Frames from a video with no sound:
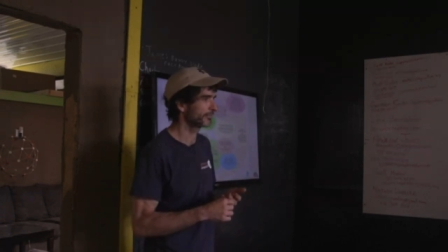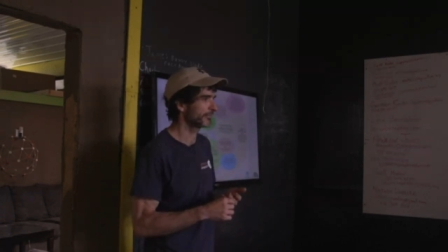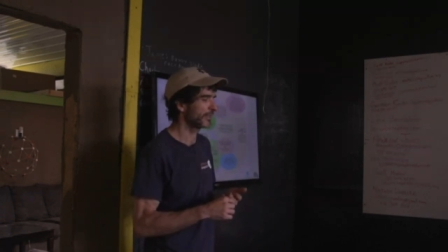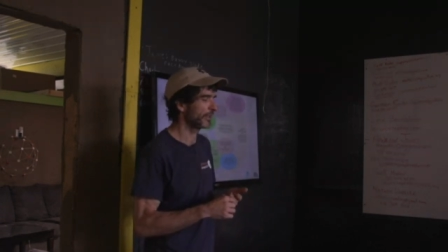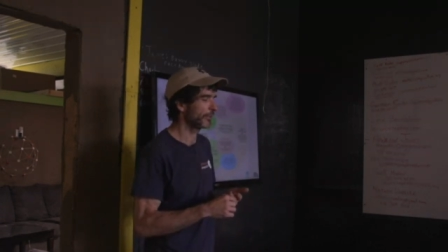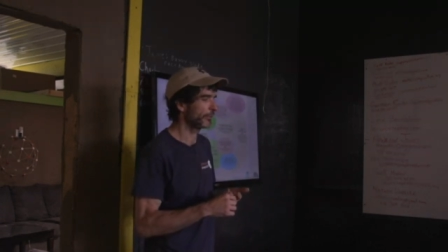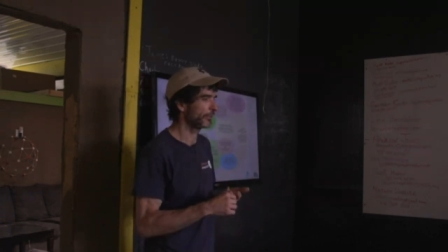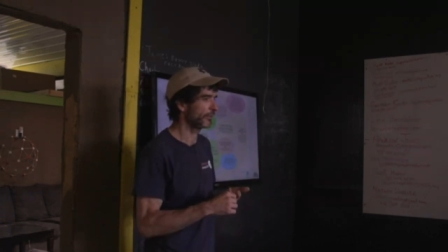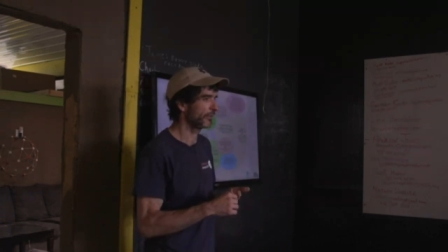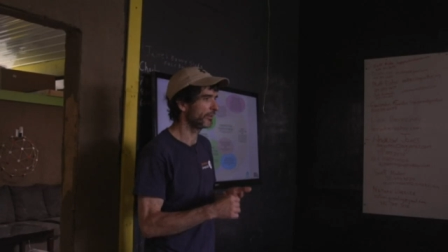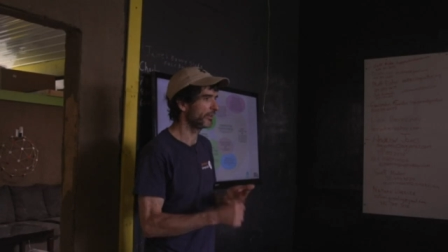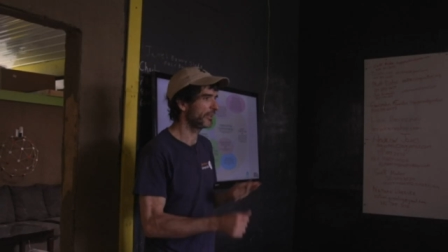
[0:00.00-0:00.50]
you
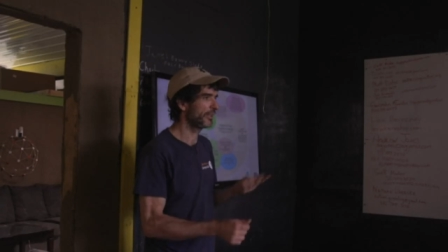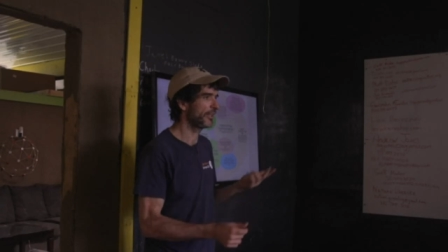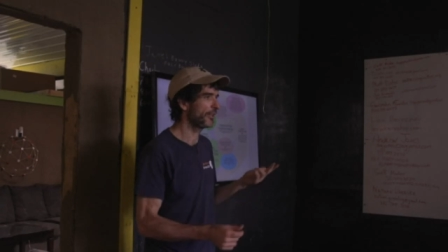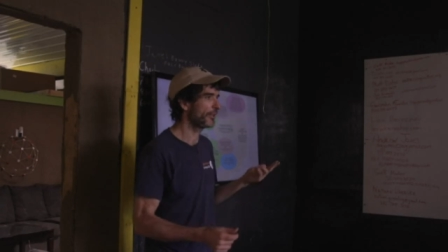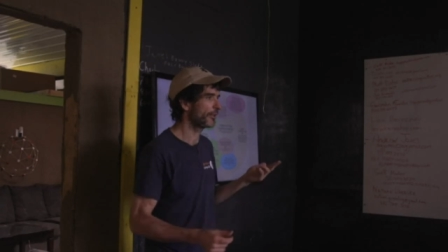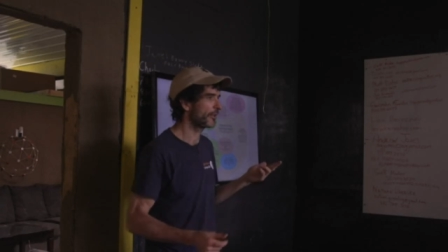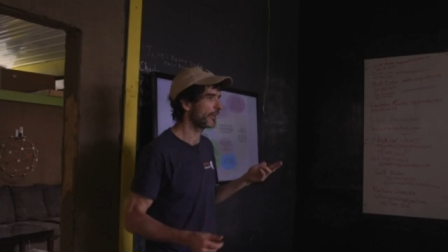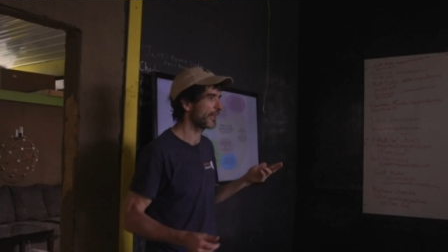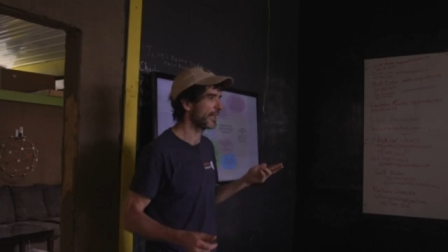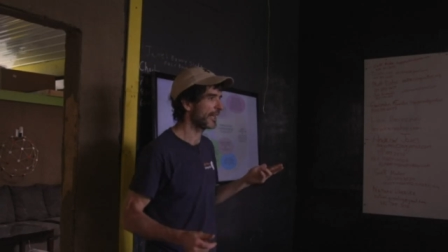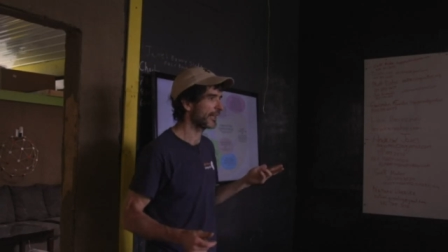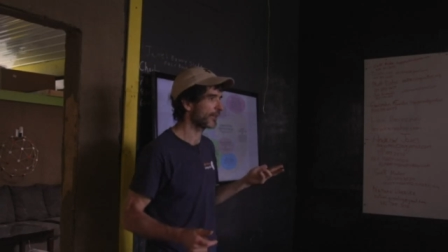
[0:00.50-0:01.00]
know,
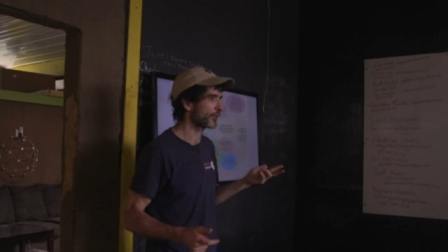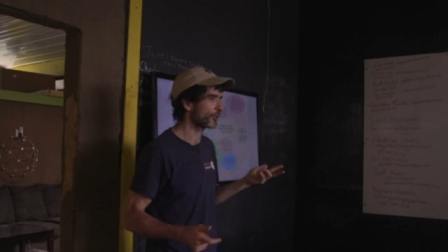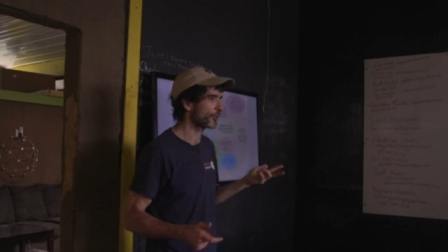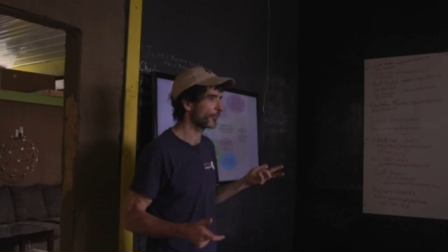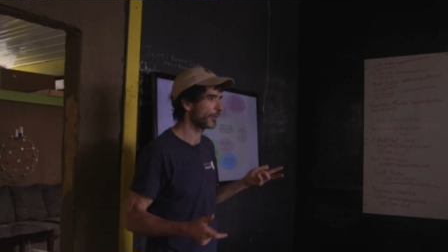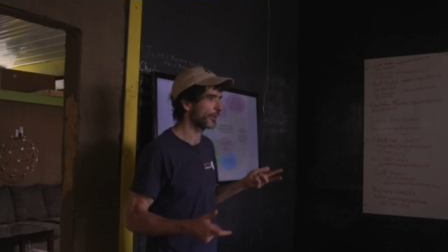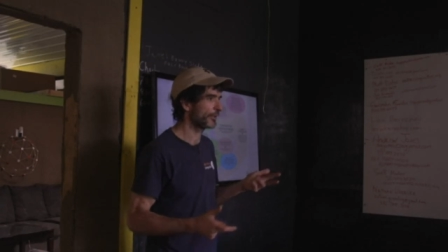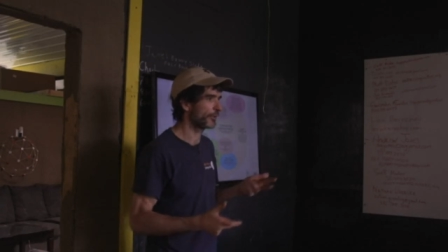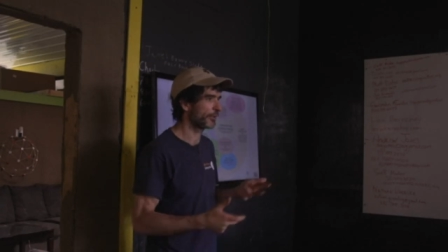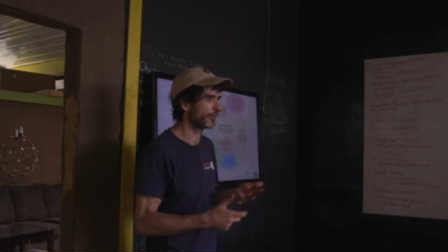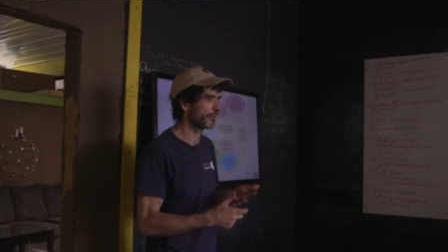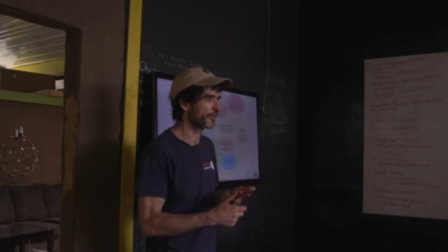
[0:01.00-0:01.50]
linear
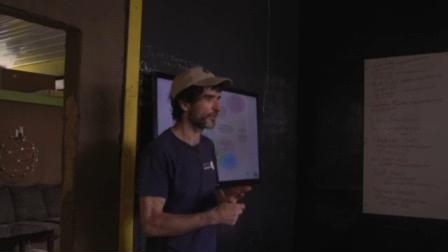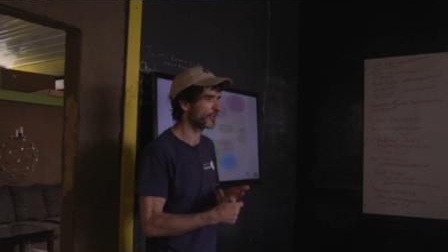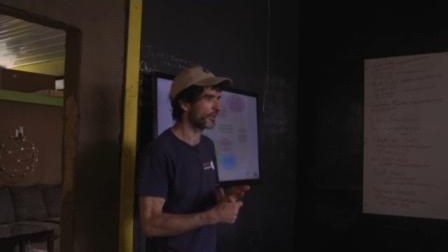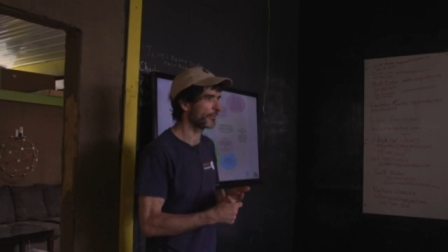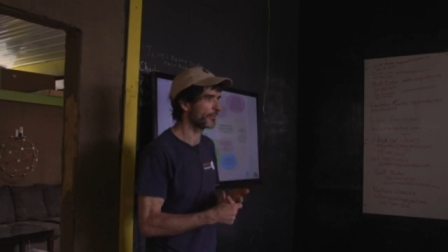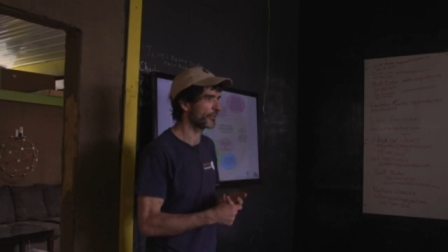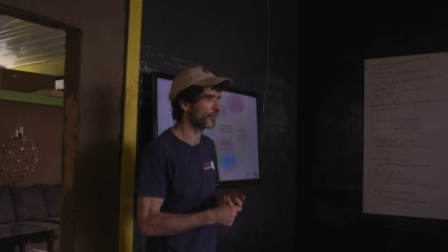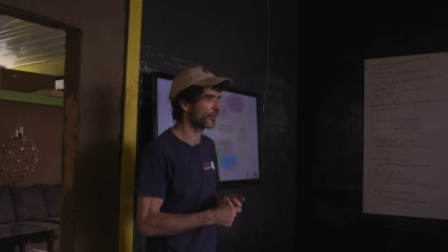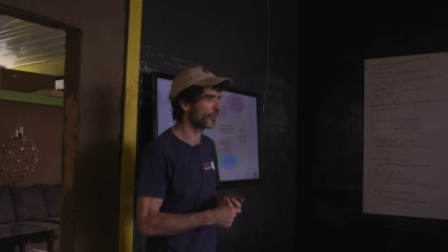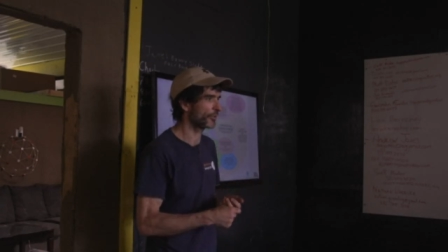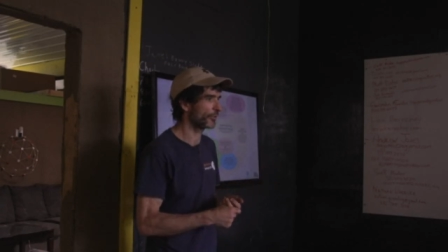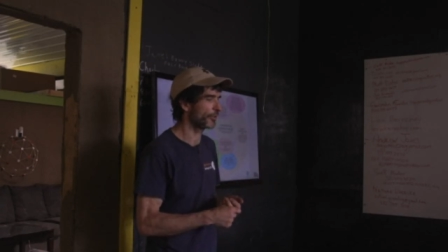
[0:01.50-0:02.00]
actuator of
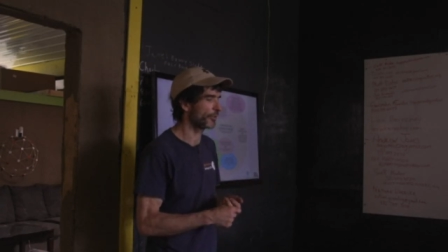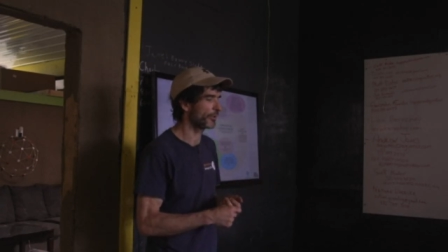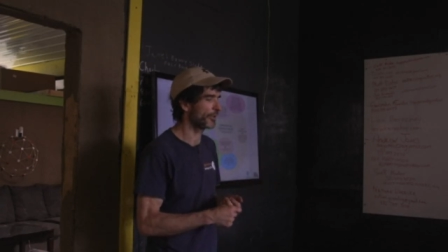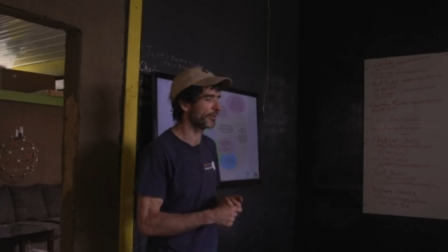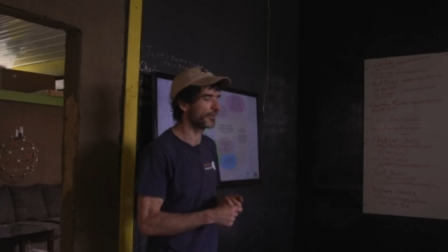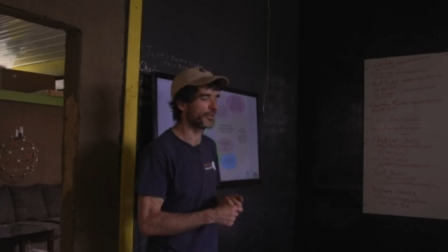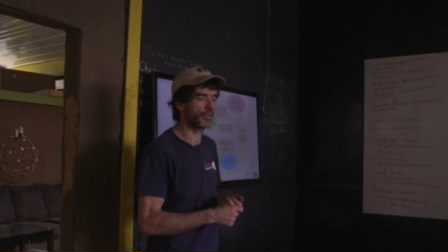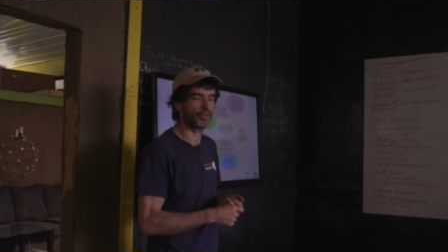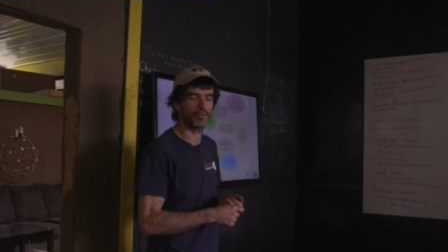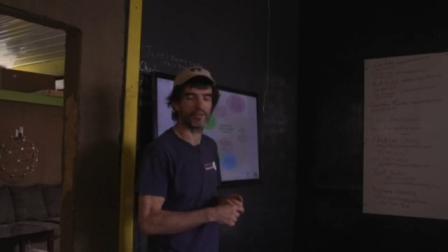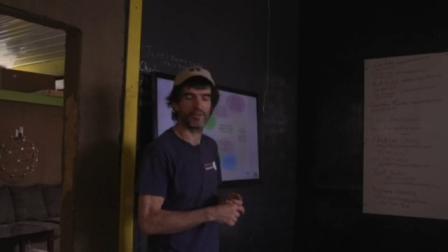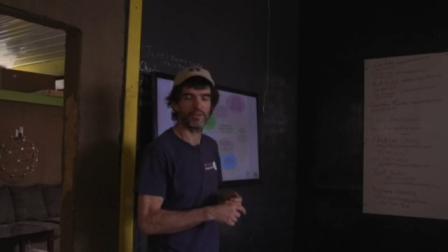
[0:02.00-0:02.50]
some
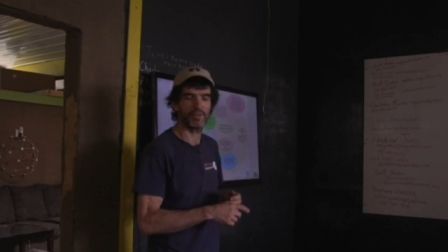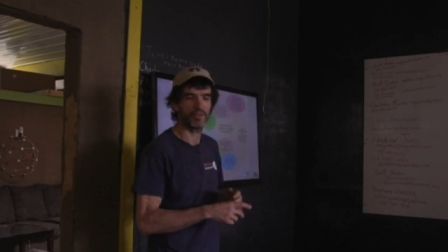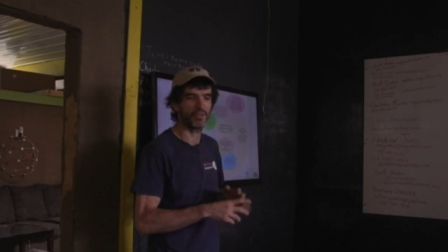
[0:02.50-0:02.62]
sort,